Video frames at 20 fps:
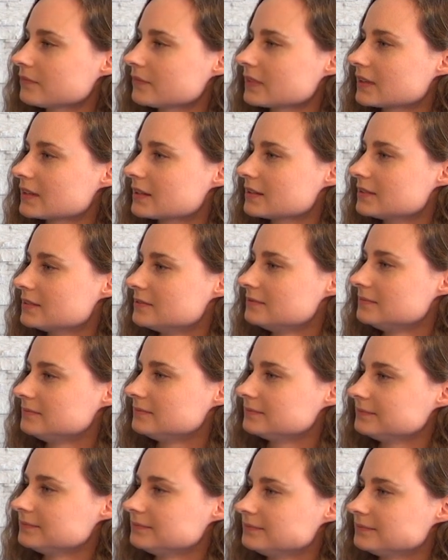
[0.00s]

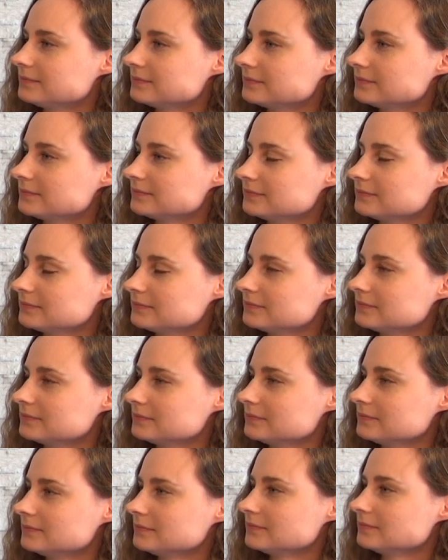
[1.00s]

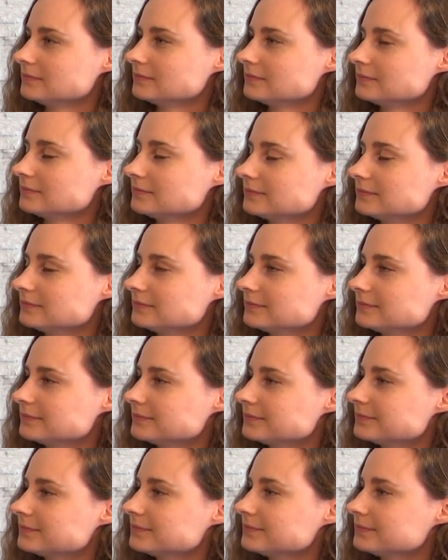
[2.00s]

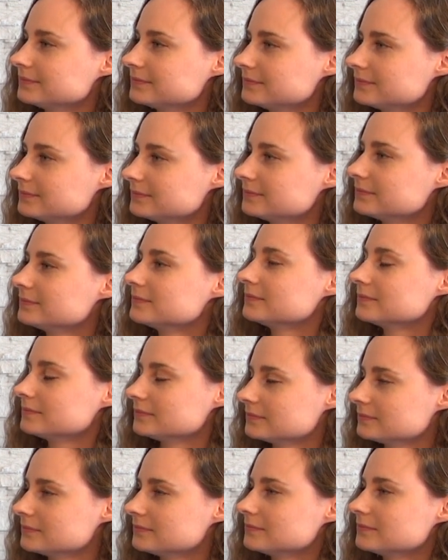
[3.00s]

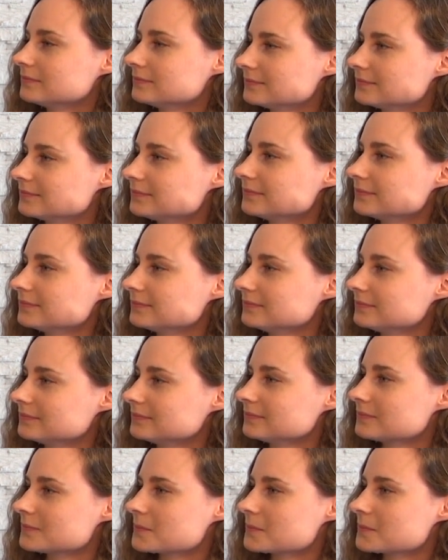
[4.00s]
The person shown says nothing.